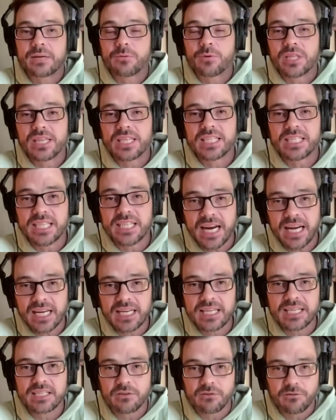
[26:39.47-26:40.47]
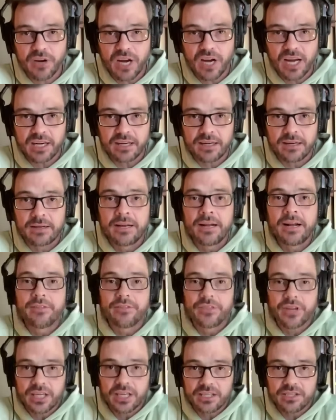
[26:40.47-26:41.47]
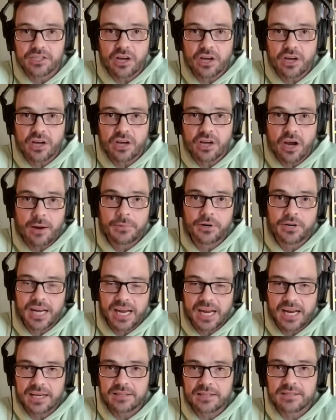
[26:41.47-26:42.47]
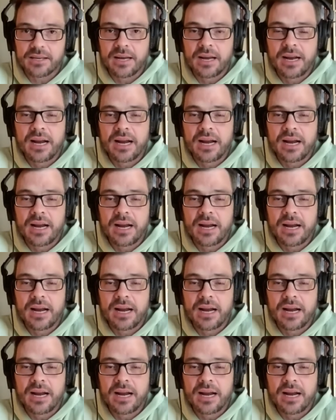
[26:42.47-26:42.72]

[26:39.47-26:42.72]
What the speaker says: with the Second Intifada, the Qassam brigades